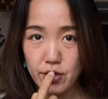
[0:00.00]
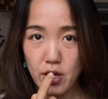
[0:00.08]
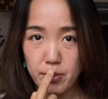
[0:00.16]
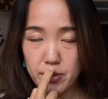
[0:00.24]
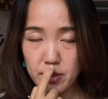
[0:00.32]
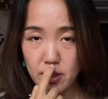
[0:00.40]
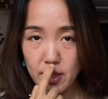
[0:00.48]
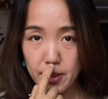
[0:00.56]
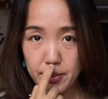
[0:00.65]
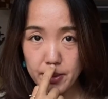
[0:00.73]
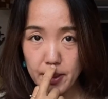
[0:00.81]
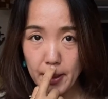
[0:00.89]
upper lip,
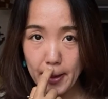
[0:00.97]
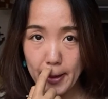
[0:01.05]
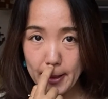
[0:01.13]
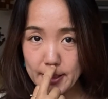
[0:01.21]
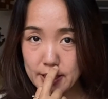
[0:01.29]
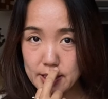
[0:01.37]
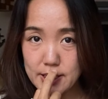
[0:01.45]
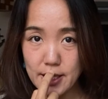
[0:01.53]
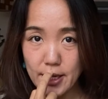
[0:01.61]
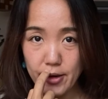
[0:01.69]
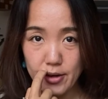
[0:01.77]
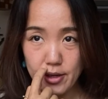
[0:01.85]
this
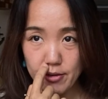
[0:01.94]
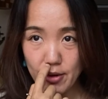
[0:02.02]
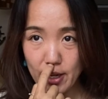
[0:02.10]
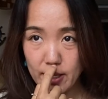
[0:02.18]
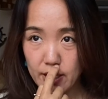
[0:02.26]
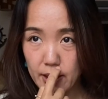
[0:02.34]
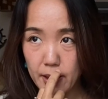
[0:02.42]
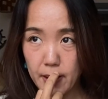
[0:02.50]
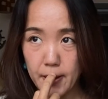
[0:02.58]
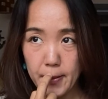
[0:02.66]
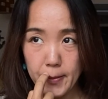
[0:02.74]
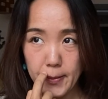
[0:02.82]
area right here.
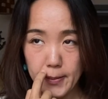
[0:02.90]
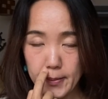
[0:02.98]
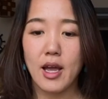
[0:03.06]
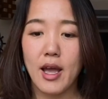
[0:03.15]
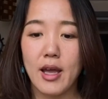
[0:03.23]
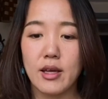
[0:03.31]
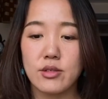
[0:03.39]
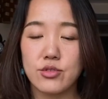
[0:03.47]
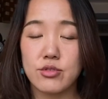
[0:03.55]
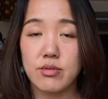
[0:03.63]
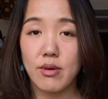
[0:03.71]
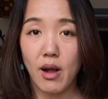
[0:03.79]
And
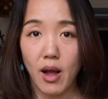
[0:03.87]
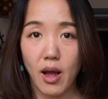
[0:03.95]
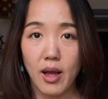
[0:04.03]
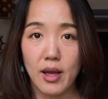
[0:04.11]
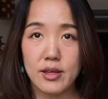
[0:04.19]
try